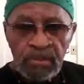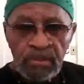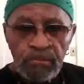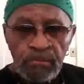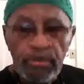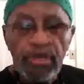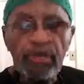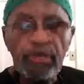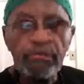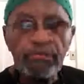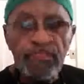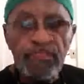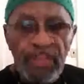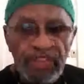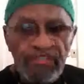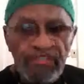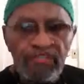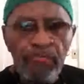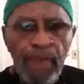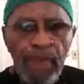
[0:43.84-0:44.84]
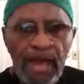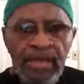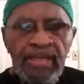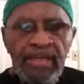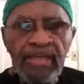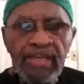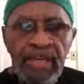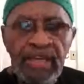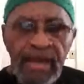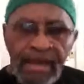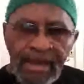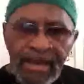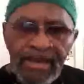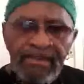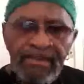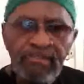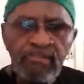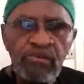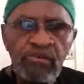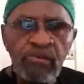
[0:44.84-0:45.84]
But this might
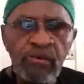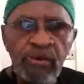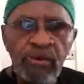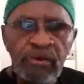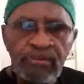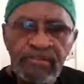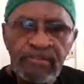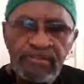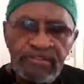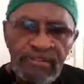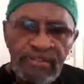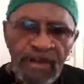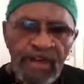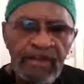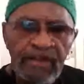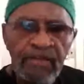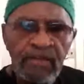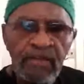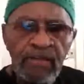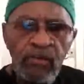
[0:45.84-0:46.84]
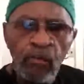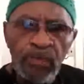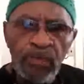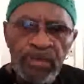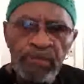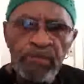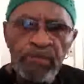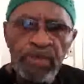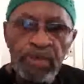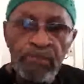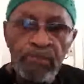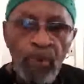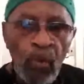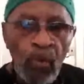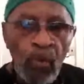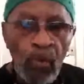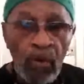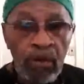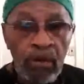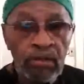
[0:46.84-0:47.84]
enhance your understanding a wee bit
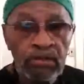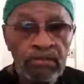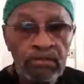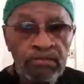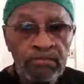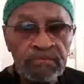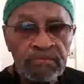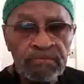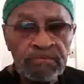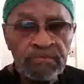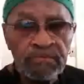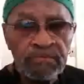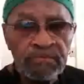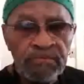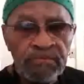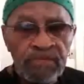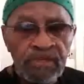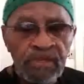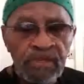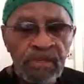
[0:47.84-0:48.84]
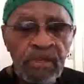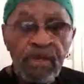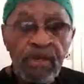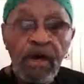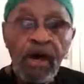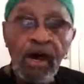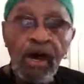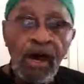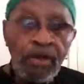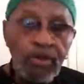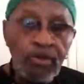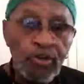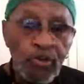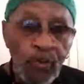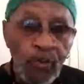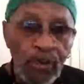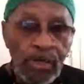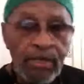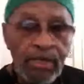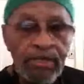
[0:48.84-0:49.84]
more. Are you
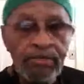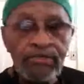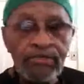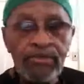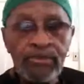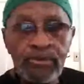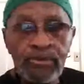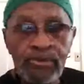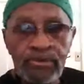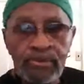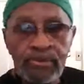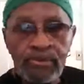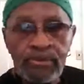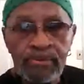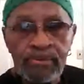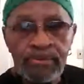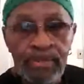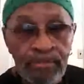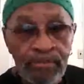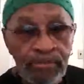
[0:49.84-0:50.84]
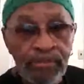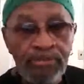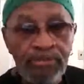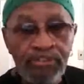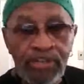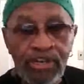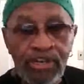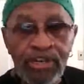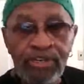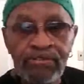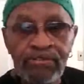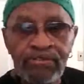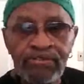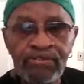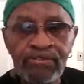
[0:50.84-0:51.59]
willing to give it a chance?